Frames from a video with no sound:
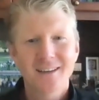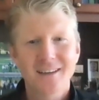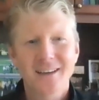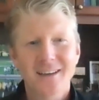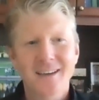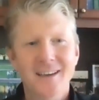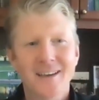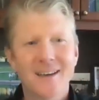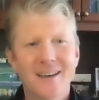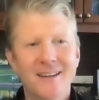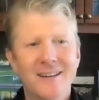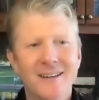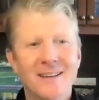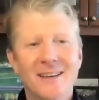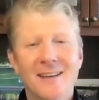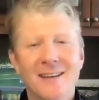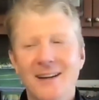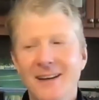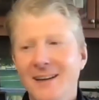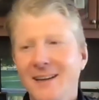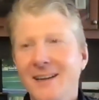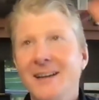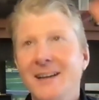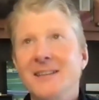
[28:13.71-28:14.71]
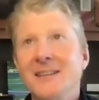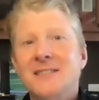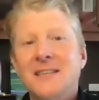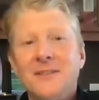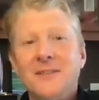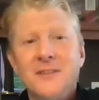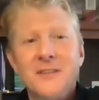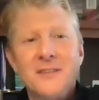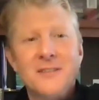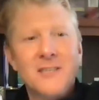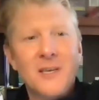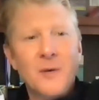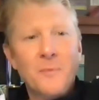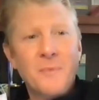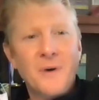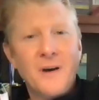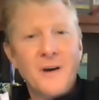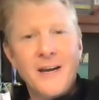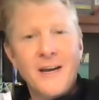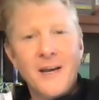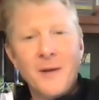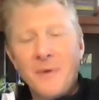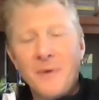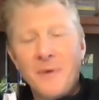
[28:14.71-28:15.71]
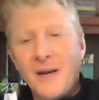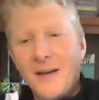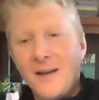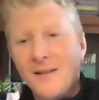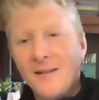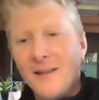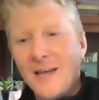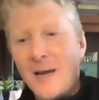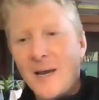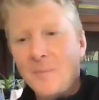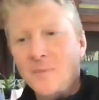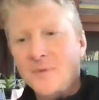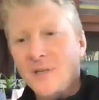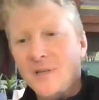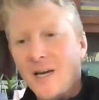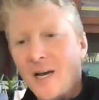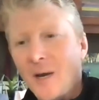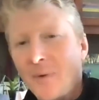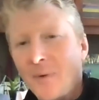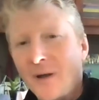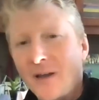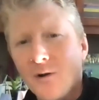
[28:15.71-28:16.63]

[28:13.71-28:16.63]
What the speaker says: and I kind of set this up behind my laptop.